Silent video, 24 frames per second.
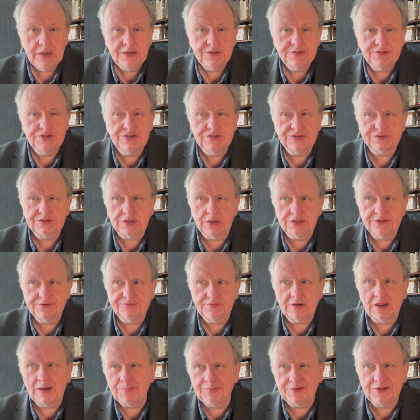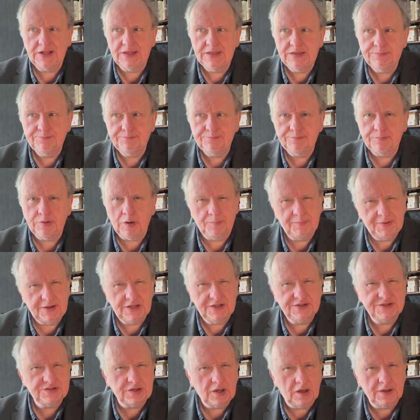to just kind of rapidly pop in
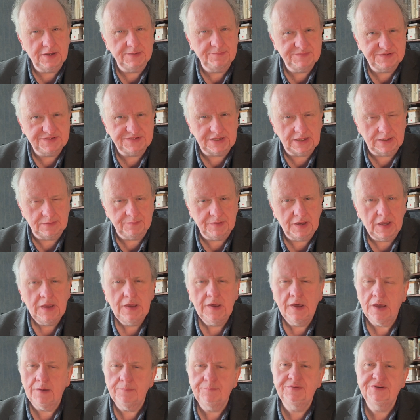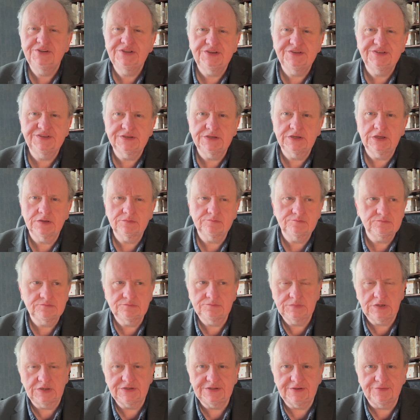a timestamp. I'm producing
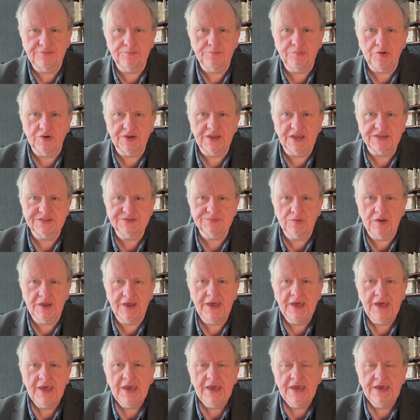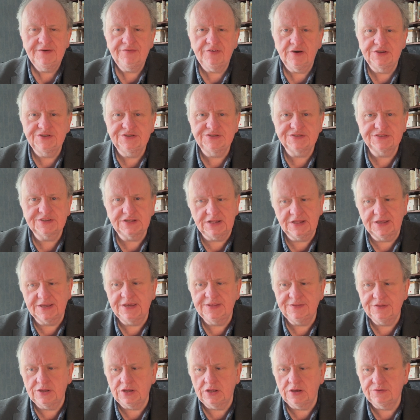a different podcast where if I just click
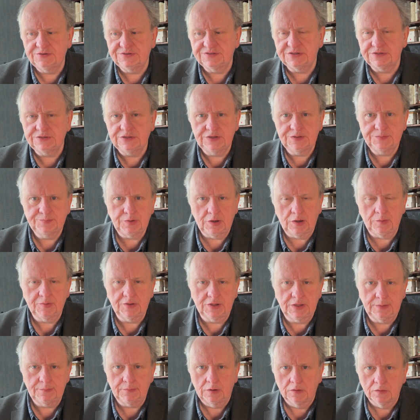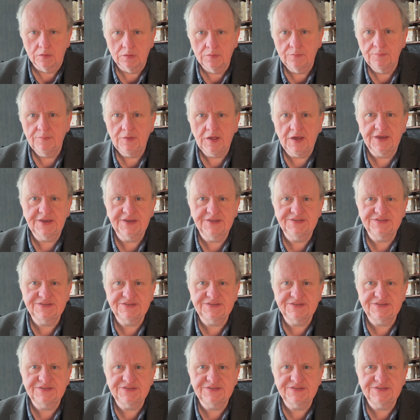in the notes and use PopClip, I can